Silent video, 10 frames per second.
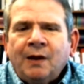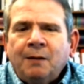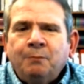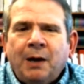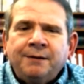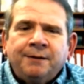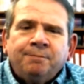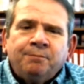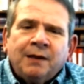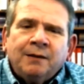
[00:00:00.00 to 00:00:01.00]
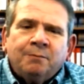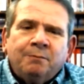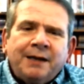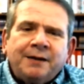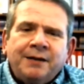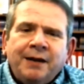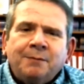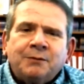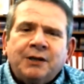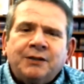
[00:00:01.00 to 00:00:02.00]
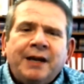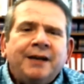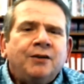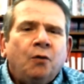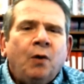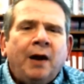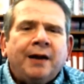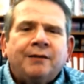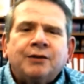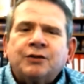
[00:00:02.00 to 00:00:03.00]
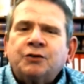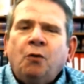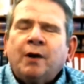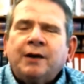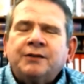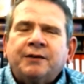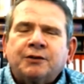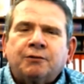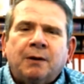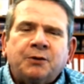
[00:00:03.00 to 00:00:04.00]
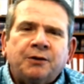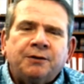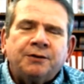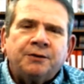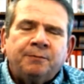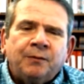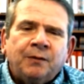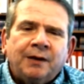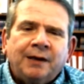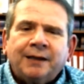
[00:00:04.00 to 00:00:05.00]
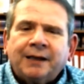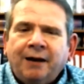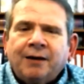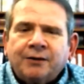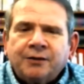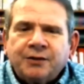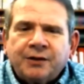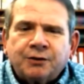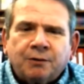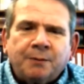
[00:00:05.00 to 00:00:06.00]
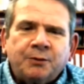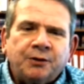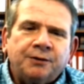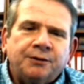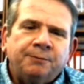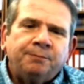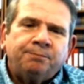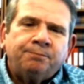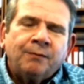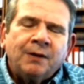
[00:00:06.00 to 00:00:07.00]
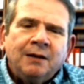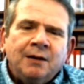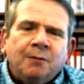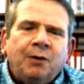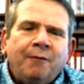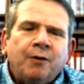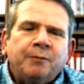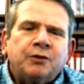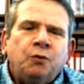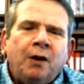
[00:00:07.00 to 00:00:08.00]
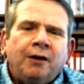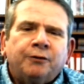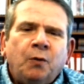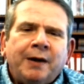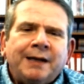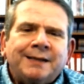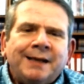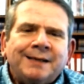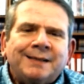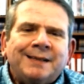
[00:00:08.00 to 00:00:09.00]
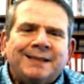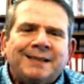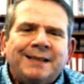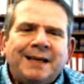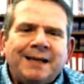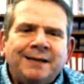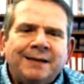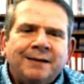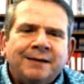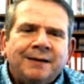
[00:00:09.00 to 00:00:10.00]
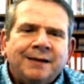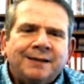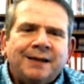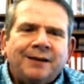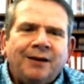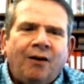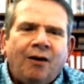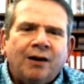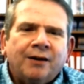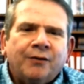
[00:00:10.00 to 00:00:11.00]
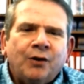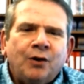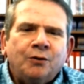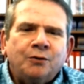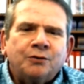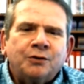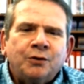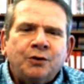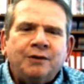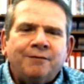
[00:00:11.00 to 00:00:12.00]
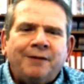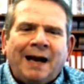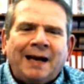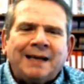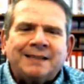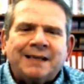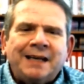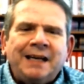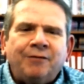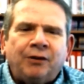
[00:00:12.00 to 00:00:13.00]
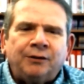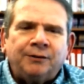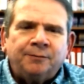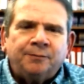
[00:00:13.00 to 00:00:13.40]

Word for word: But many times it's hidden away in the stories of the scriptures and the characters of the scriptures. Proverbs 12:20 says deceit is in the heart of those who devise evil,